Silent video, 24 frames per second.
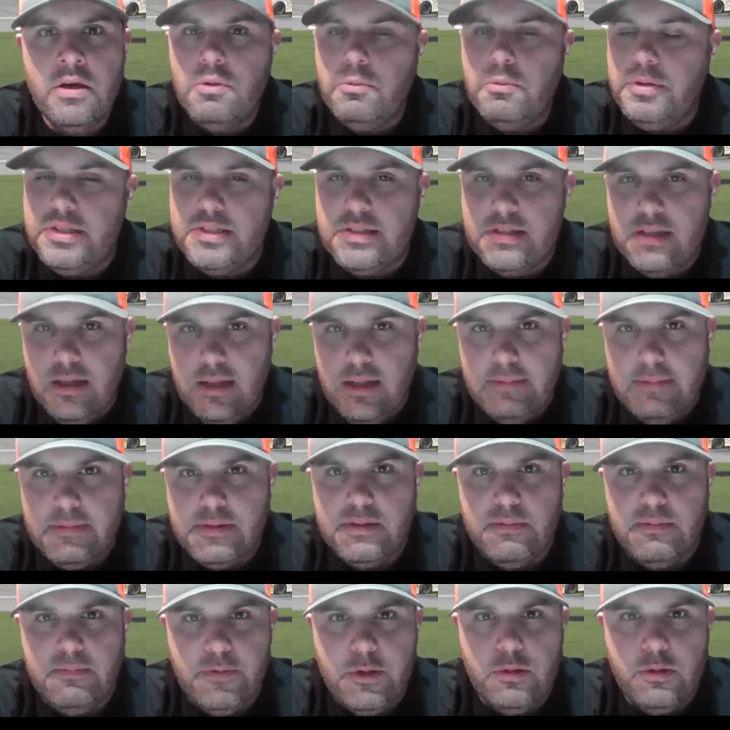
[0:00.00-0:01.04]
We still have
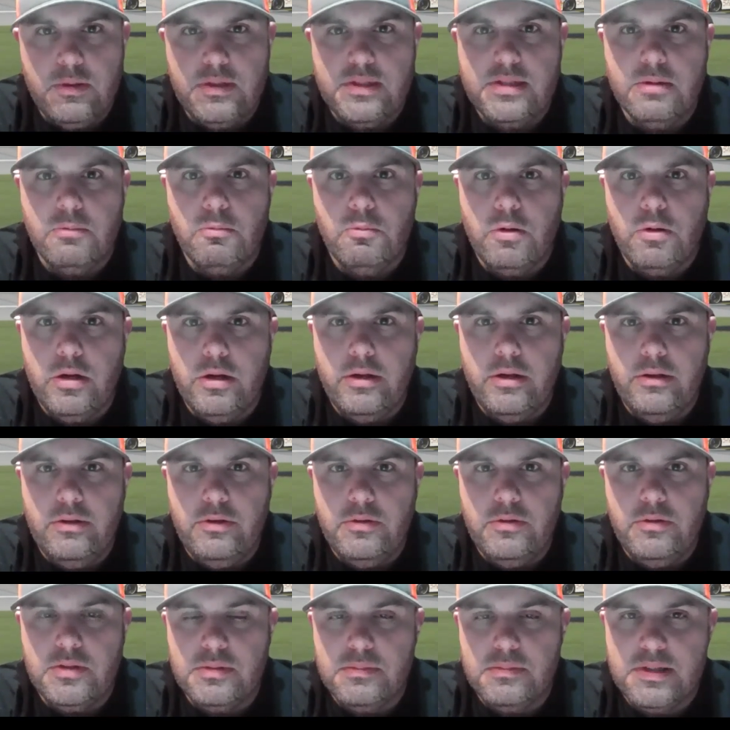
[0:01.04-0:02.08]
some folks that want to
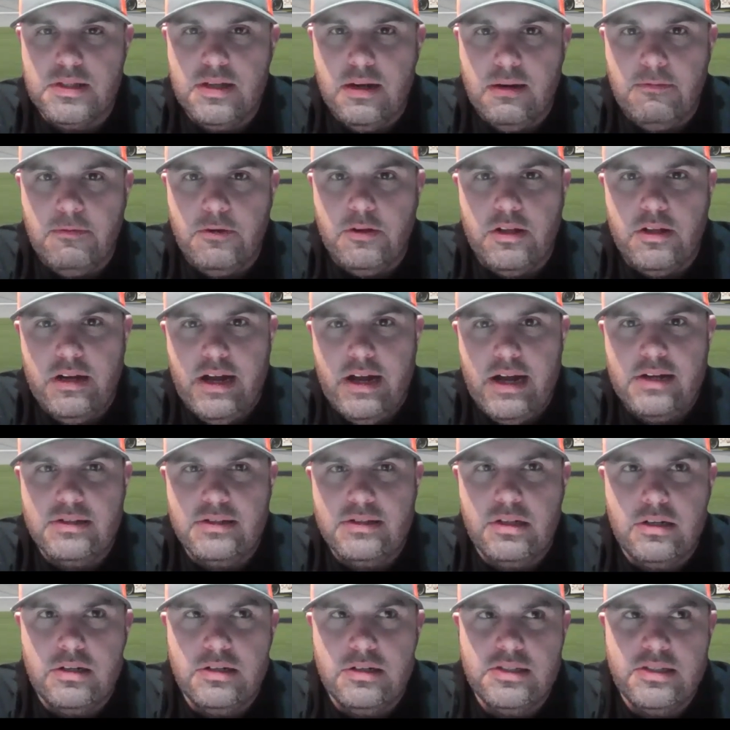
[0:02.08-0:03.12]
do some stuff on the
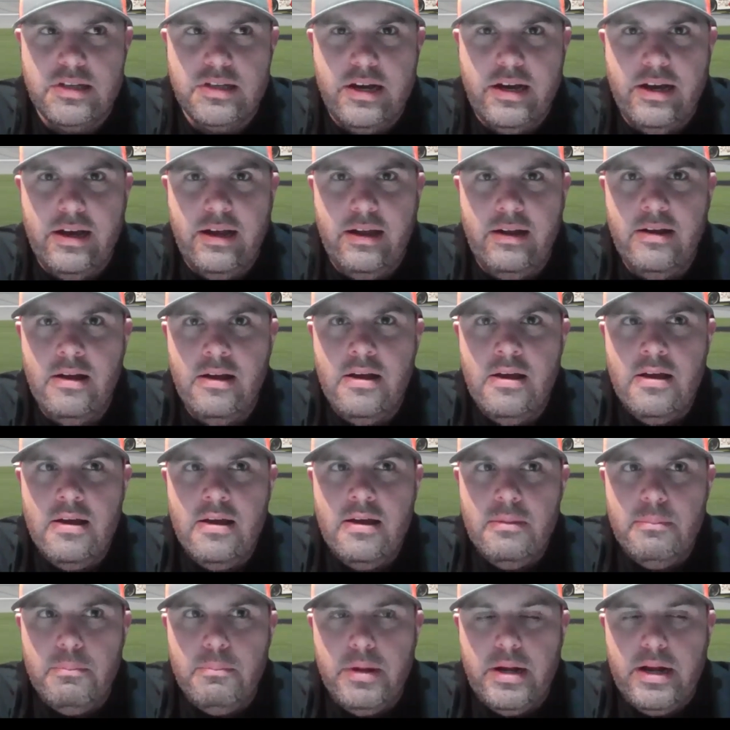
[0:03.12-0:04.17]
NASCAR side,
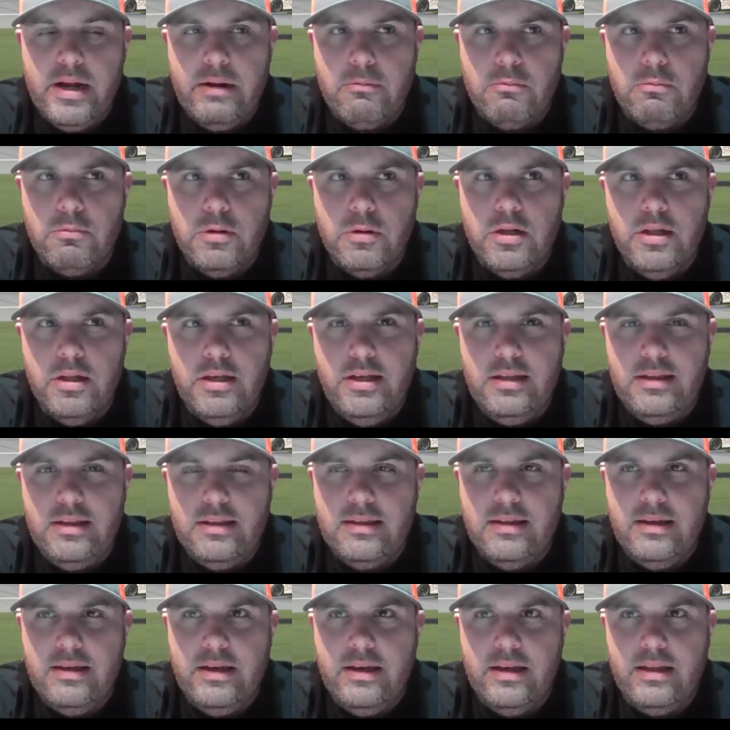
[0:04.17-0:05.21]
but I really
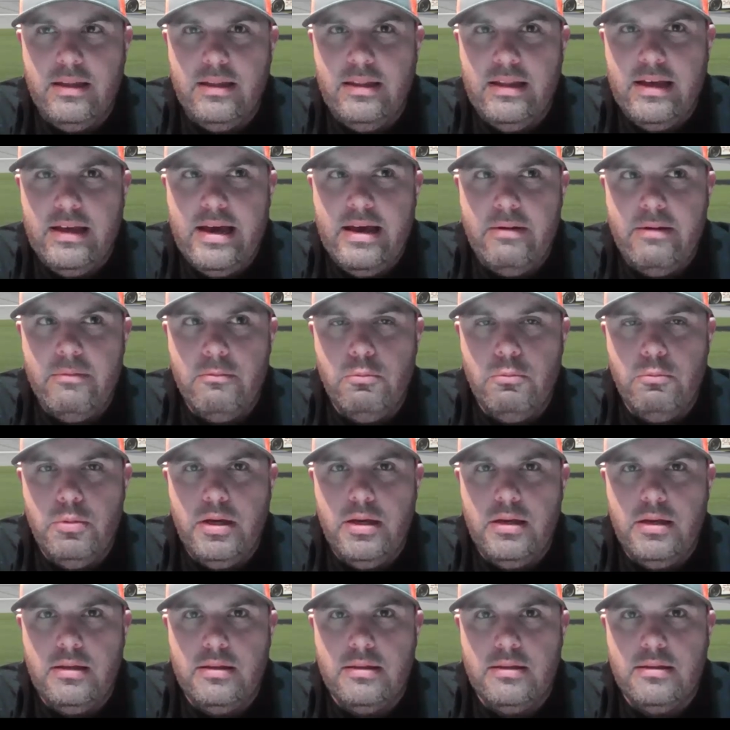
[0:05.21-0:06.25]
think that
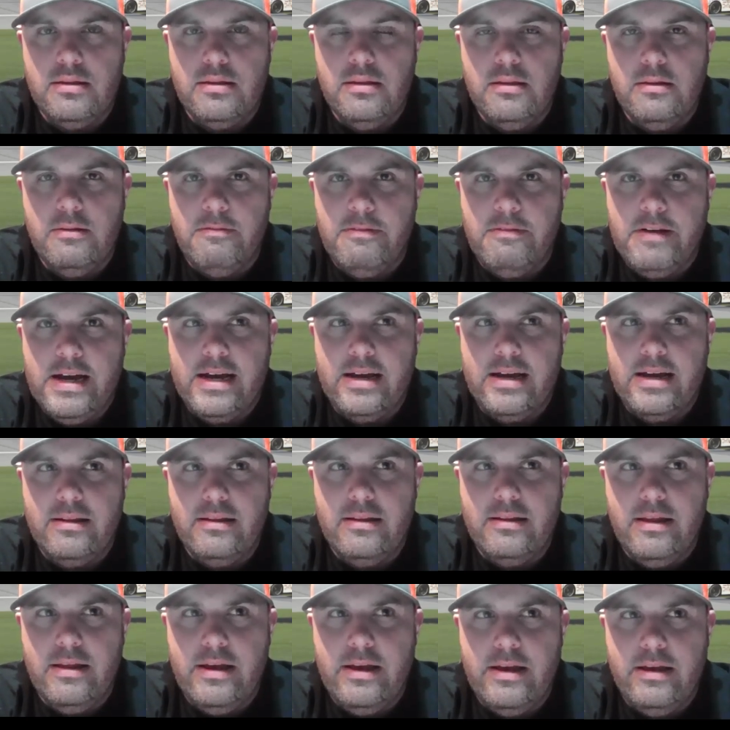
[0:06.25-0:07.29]
with the fact
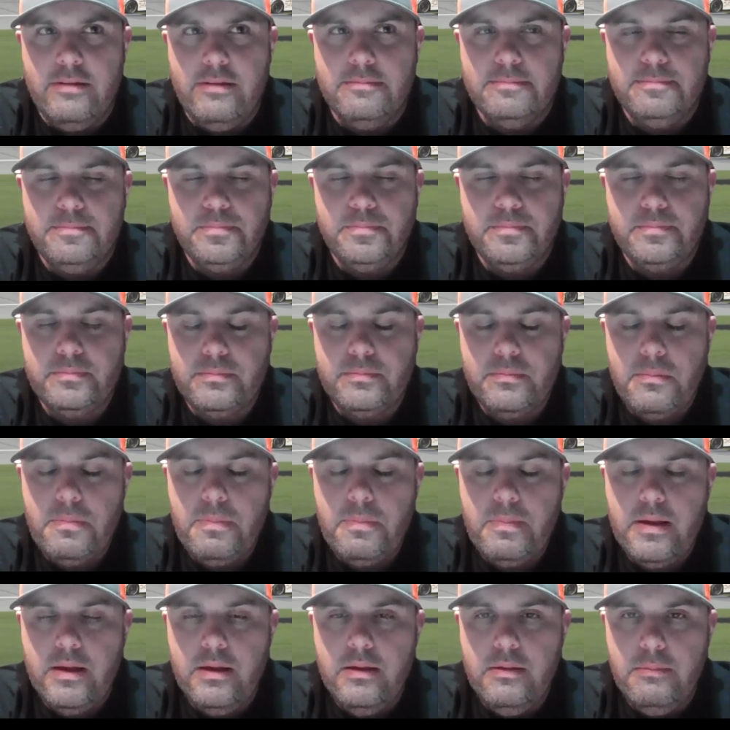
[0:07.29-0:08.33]
that
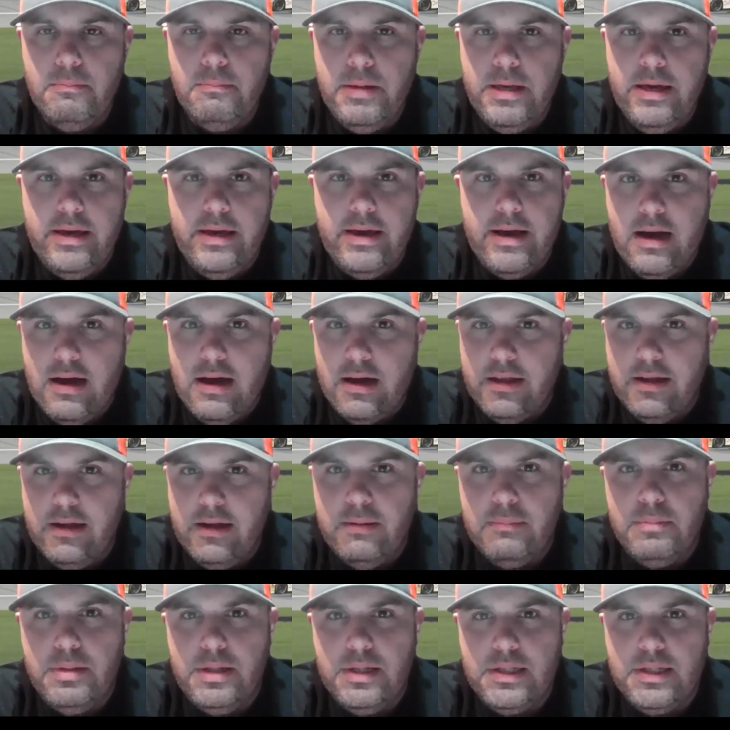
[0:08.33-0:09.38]
Peacock
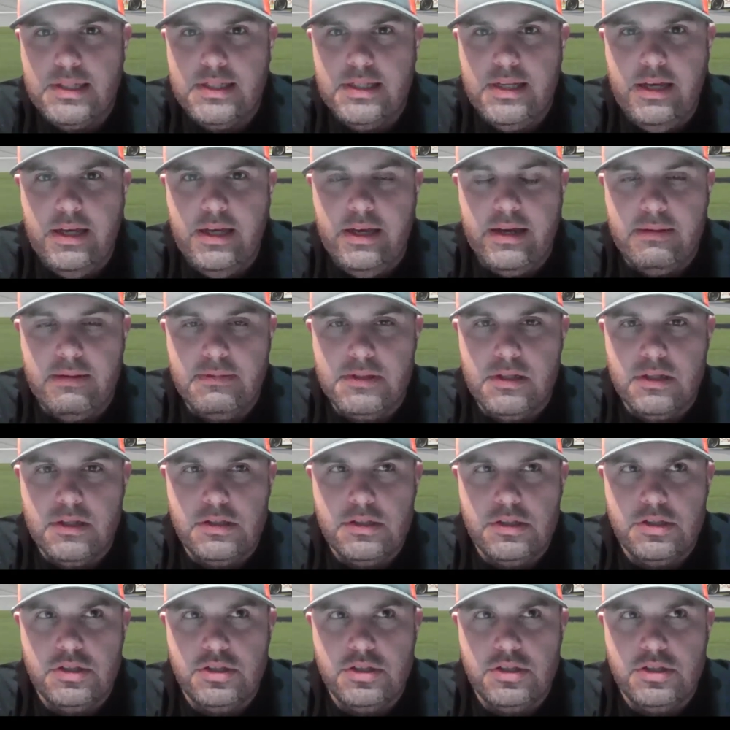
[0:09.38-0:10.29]
and NBC have such a